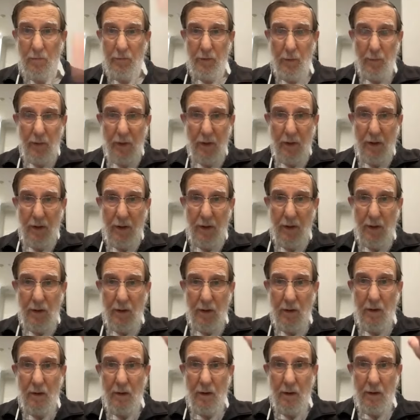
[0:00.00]
from
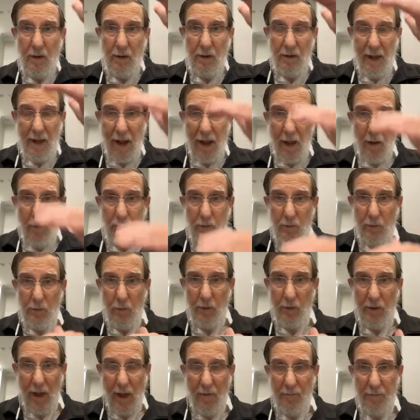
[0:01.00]
yichida down
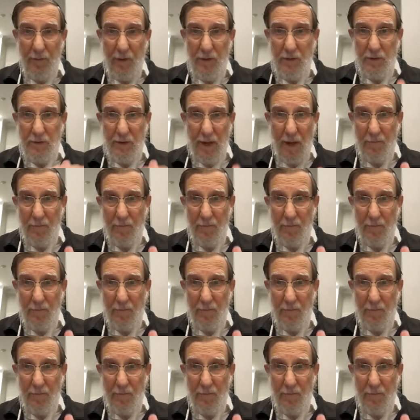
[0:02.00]
to Nefesh.